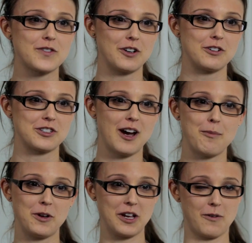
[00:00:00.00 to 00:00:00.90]

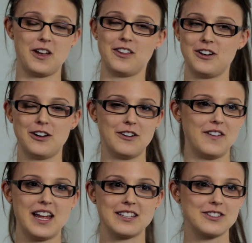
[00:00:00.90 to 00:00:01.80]
Photoshop Week, whether you're
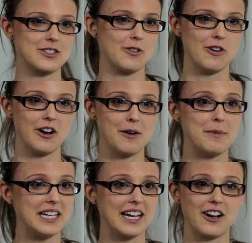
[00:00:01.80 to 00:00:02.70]
advanced or a
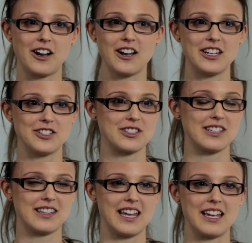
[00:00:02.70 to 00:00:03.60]
beginner.
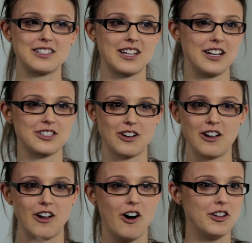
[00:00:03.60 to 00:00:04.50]
They touch
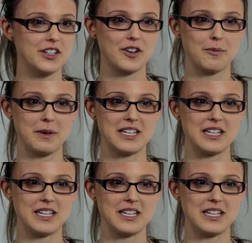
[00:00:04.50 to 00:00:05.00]
on all different